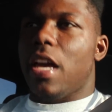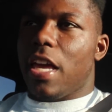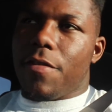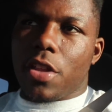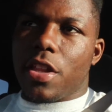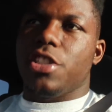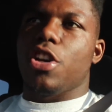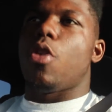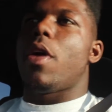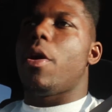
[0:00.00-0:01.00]
even though they
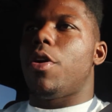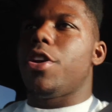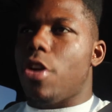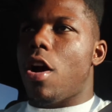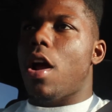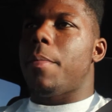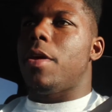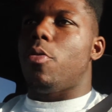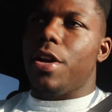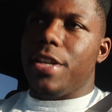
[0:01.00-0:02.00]
took away 1 yard, I
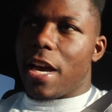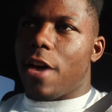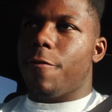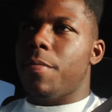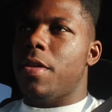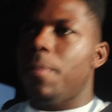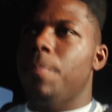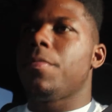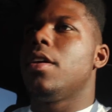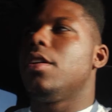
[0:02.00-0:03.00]
mean 1 down from
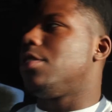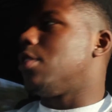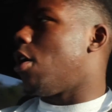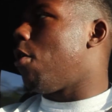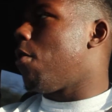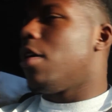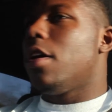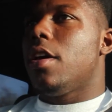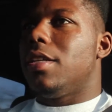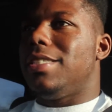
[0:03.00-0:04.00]
them. So
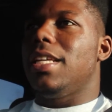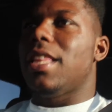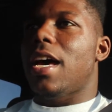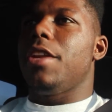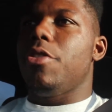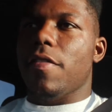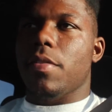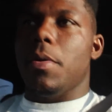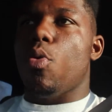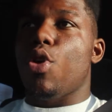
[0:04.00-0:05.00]
D-line, you have
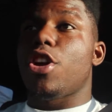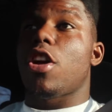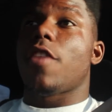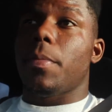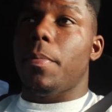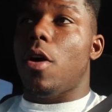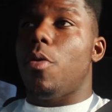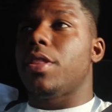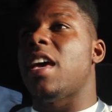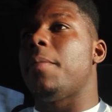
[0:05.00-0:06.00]
to be 1 yard off the ball.
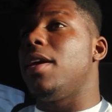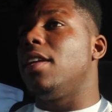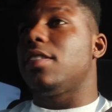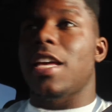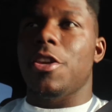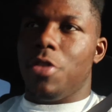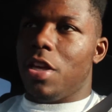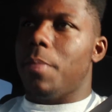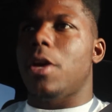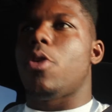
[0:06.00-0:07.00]
What that means is that you
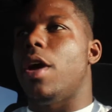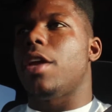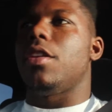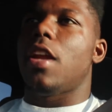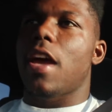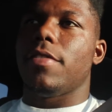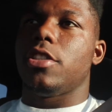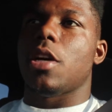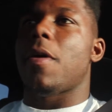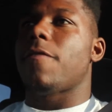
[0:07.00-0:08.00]
need to be quick, you need to have a
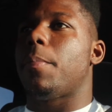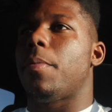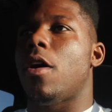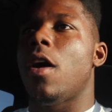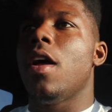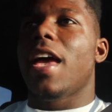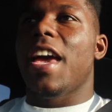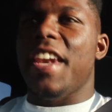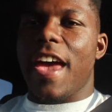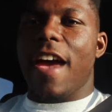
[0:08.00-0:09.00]
jump off the ball,
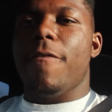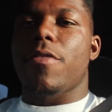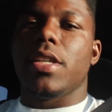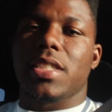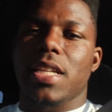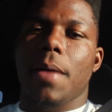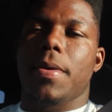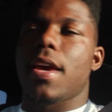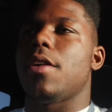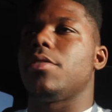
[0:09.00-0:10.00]
and every step
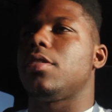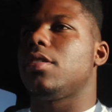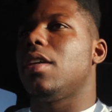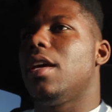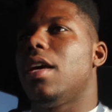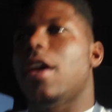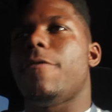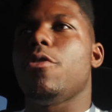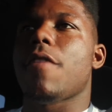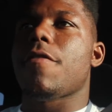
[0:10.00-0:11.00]
counts.
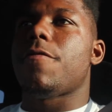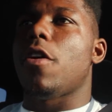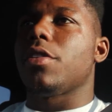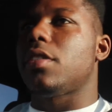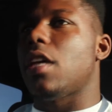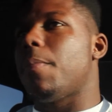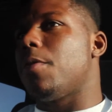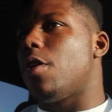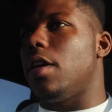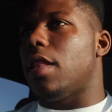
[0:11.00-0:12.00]
If you have a false step
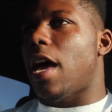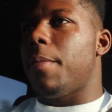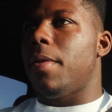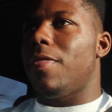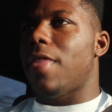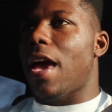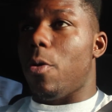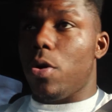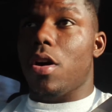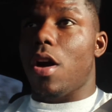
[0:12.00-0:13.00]
near D-lineman,
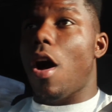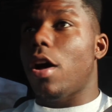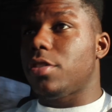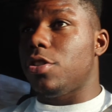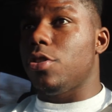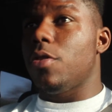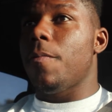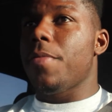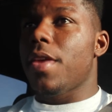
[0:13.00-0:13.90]
that will cost you.